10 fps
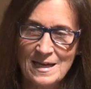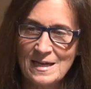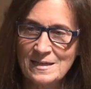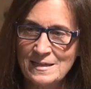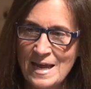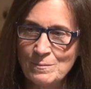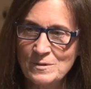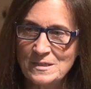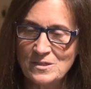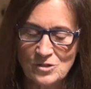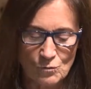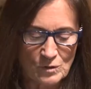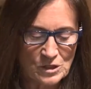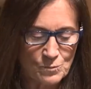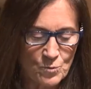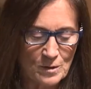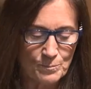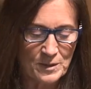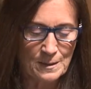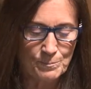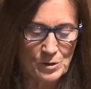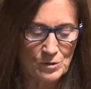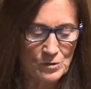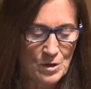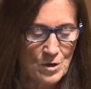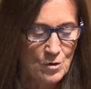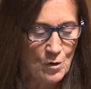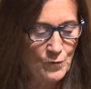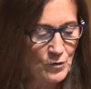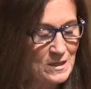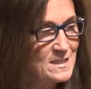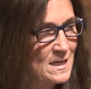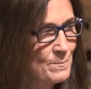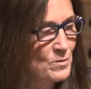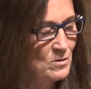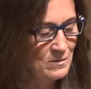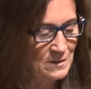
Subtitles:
It enables us to reach more people who, for example,